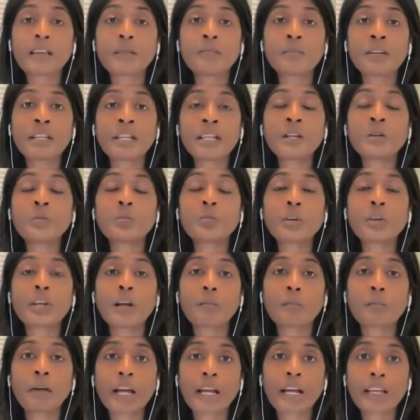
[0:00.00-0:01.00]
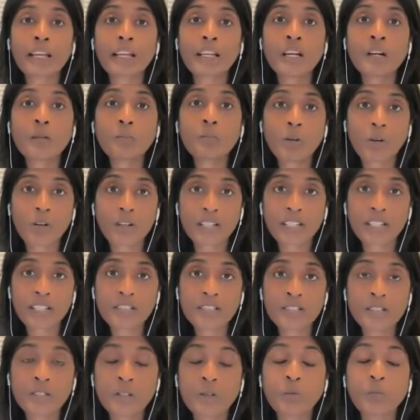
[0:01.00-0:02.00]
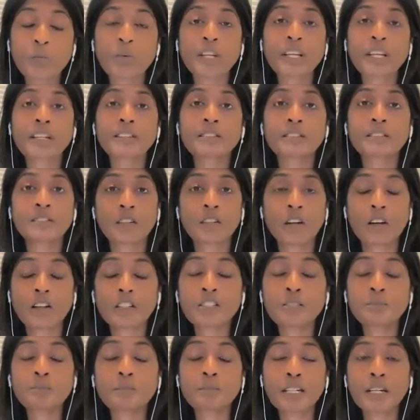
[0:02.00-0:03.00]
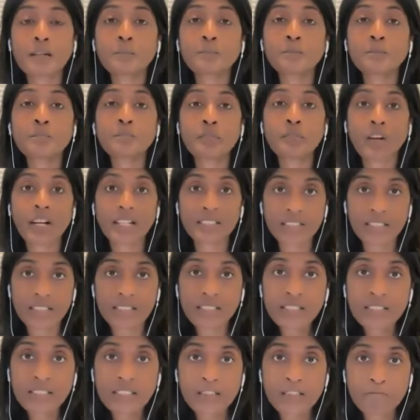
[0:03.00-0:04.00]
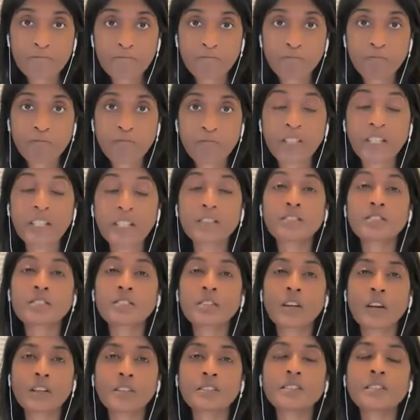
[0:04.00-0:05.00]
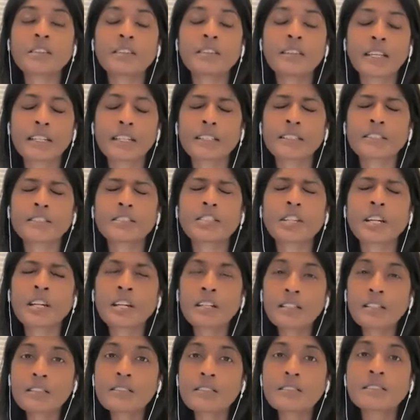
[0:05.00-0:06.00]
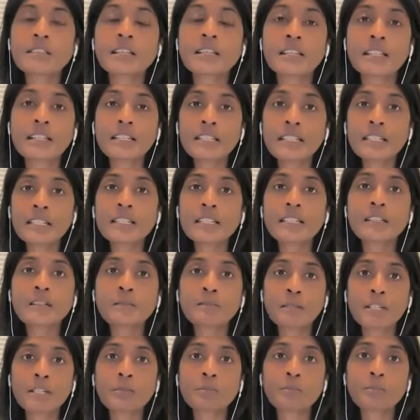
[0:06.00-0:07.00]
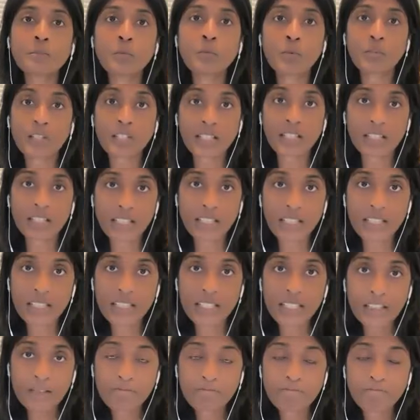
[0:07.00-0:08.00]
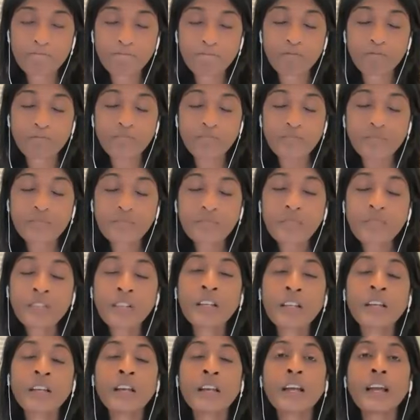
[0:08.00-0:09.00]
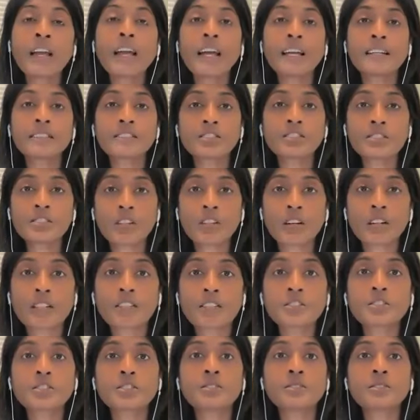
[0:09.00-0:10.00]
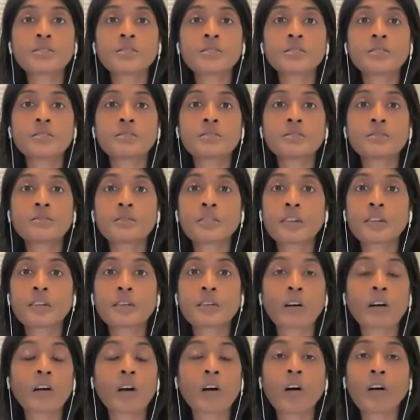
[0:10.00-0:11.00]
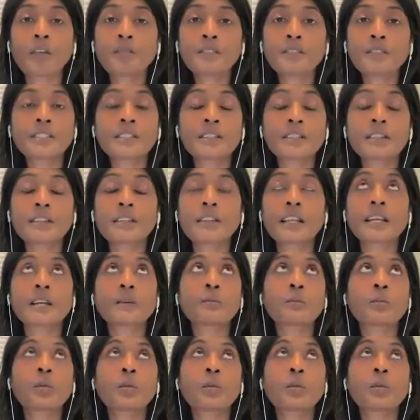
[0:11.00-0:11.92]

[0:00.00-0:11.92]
The minute we are back in our bodies, we can start to become present and start to think just a little bit more clearly and start to often, like,